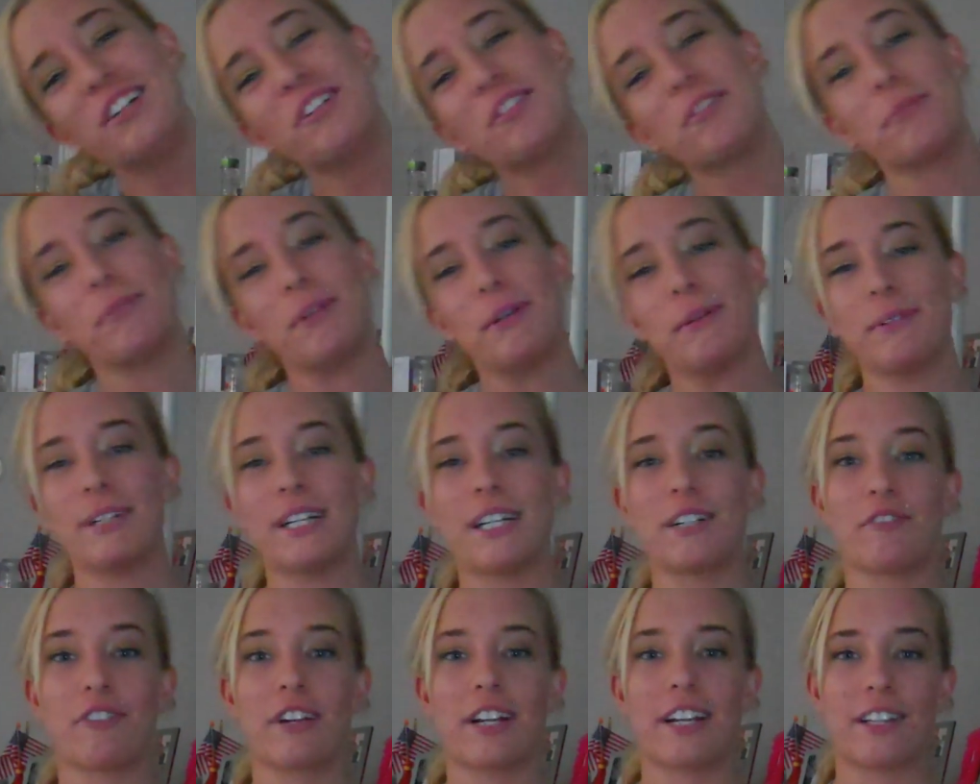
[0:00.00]
well, maybe
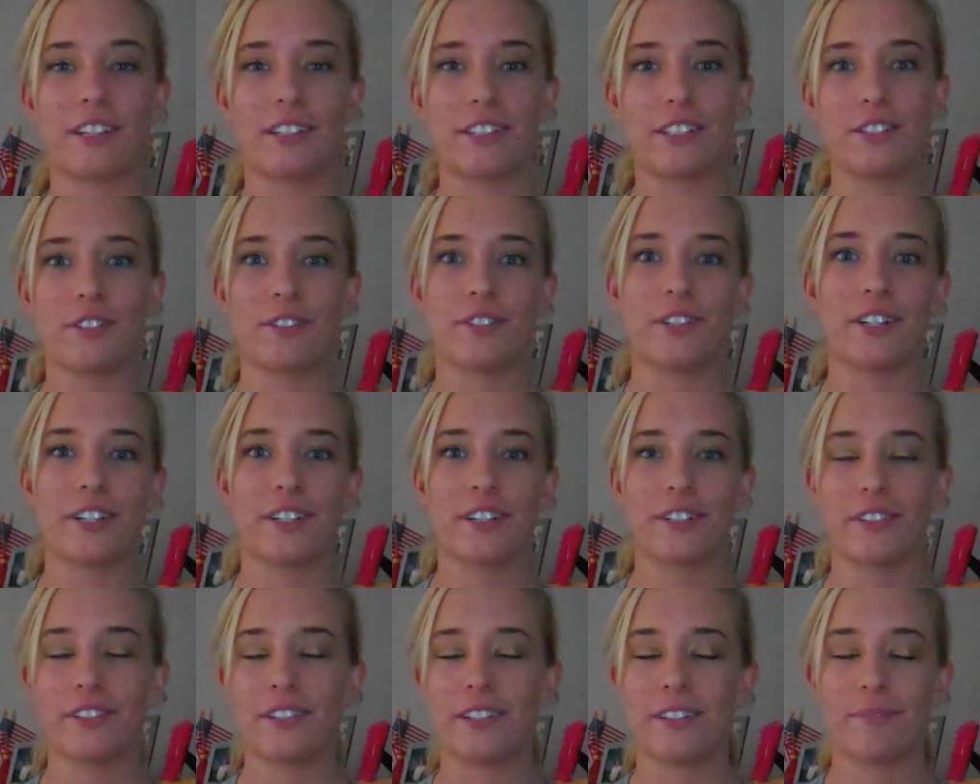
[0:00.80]
not run out the door,
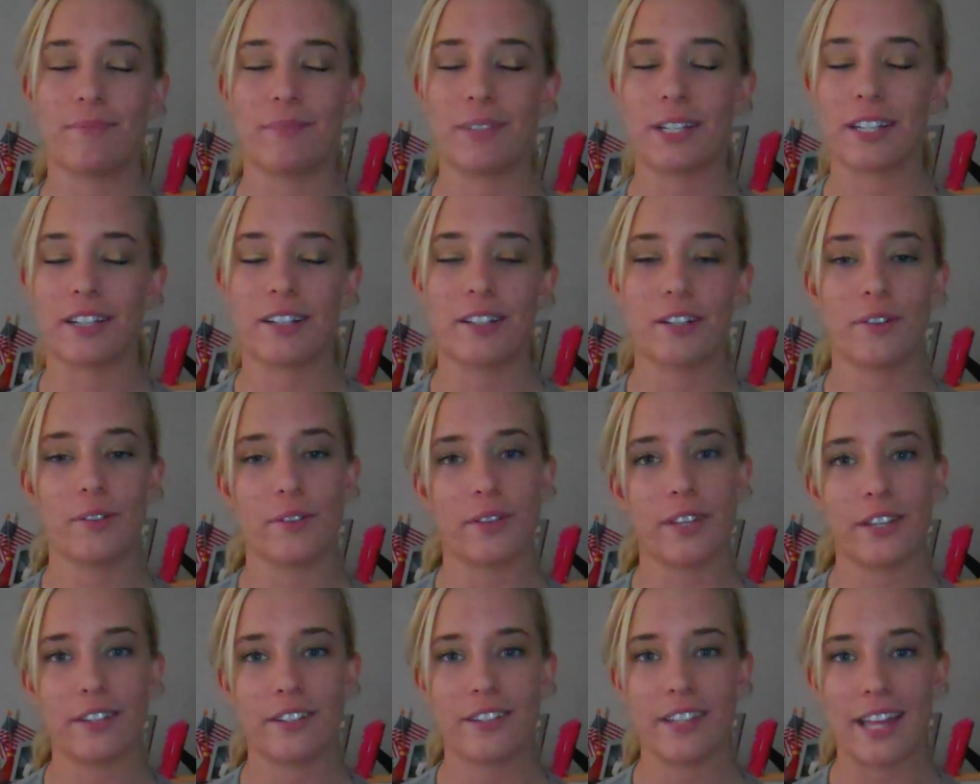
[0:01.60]
I'm not gonna go
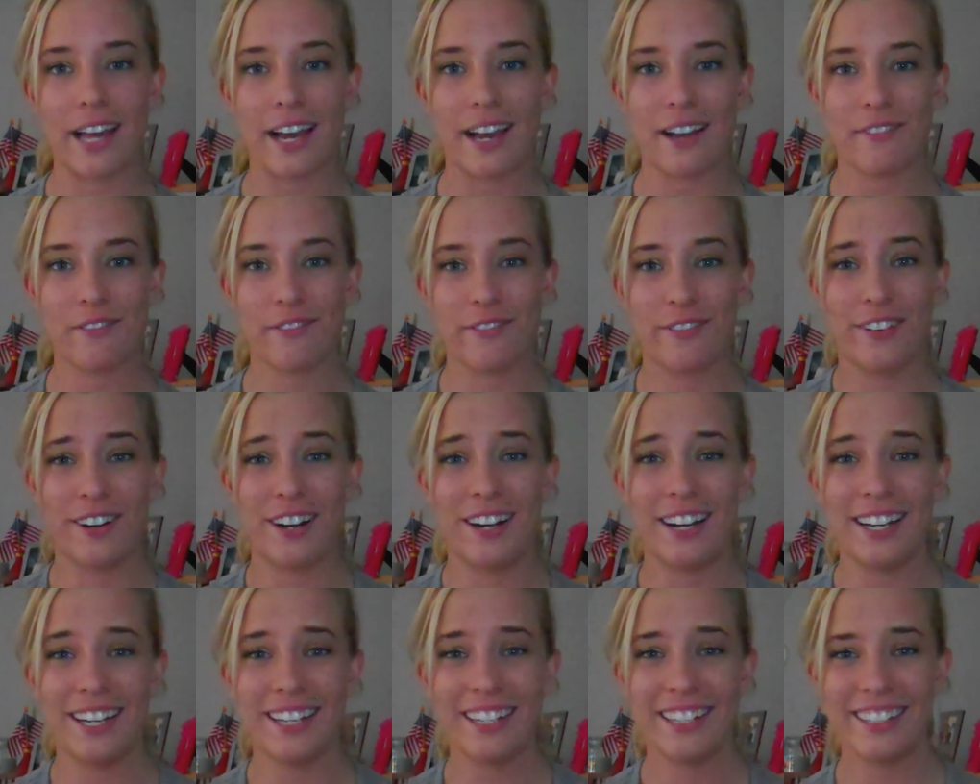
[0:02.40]
that
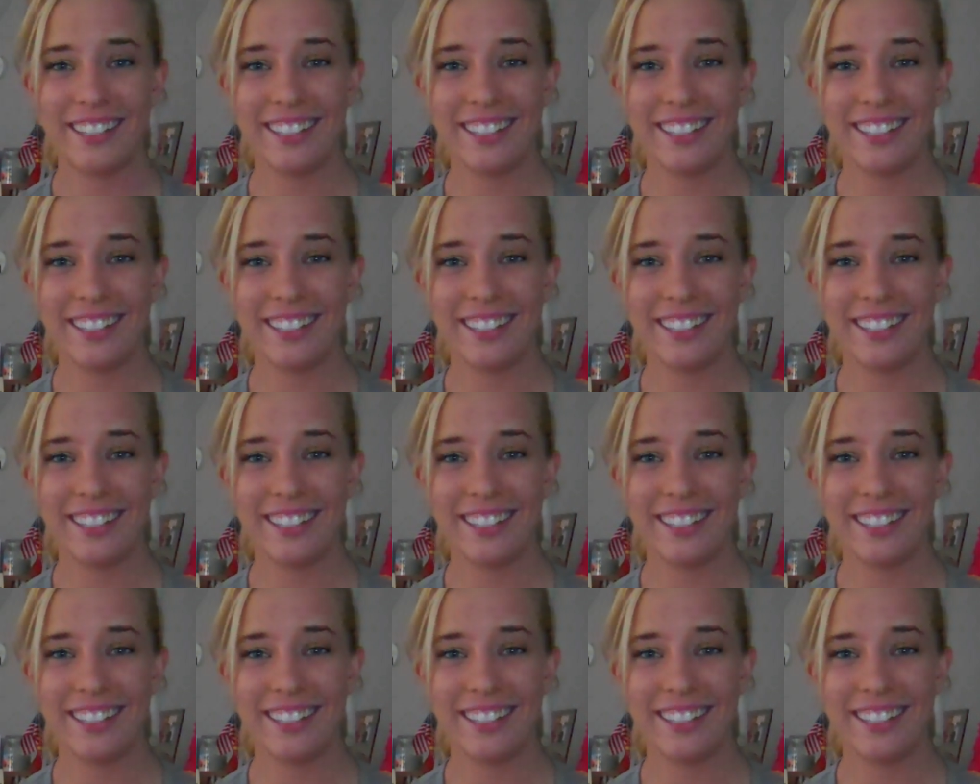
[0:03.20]
far.